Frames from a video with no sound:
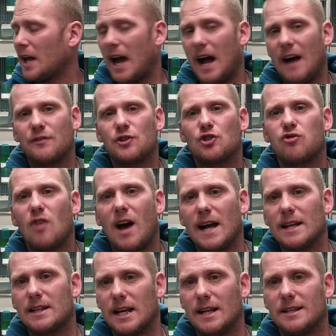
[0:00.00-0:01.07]
I've
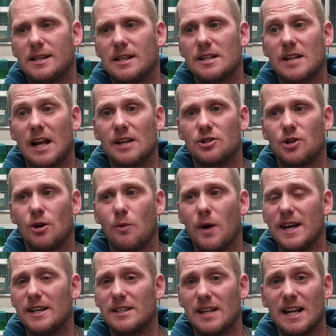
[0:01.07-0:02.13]
tried this this last two
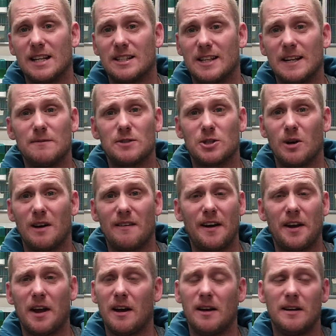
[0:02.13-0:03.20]
weeks and it seems to have had
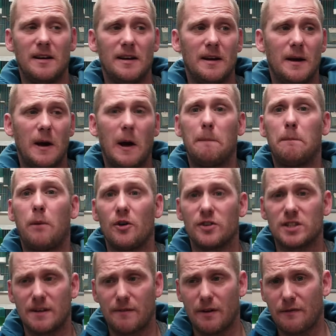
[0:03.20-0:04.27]
a, a
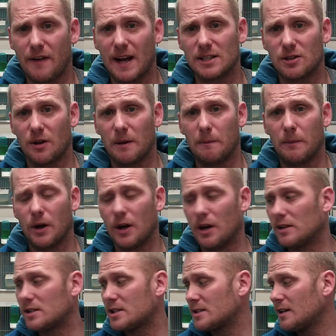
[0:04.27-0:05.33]
positive effect on the
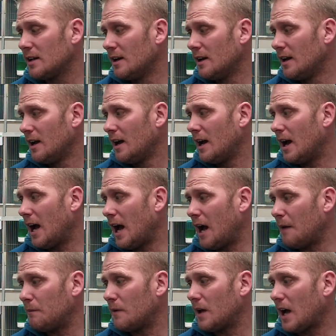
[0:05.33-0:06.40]
birds
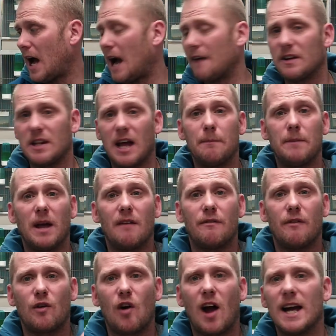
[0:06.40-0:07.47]
um, having that bit of
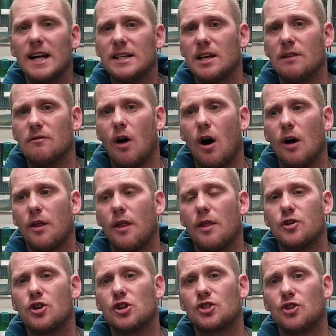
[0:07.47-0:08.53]
variety rather than
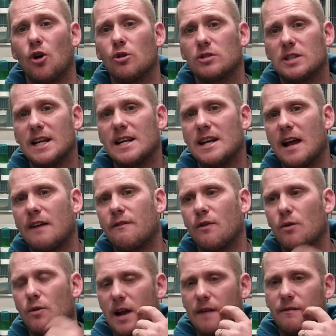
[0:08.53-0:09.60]
just salt seed and egg
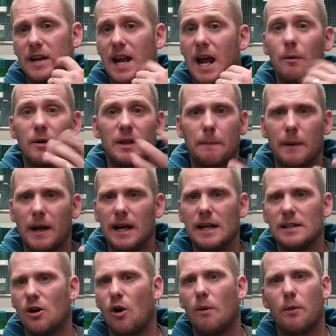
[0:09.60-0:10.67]
food every day with the peas
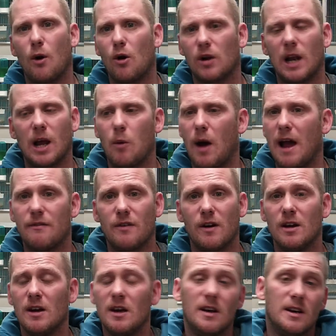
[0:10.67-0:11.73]
or broccoli or whatever,
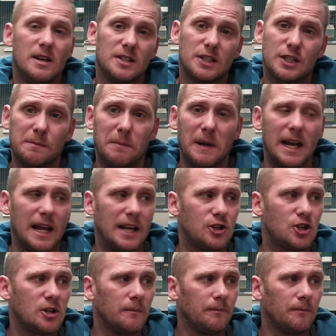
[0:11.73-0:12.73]
spinach,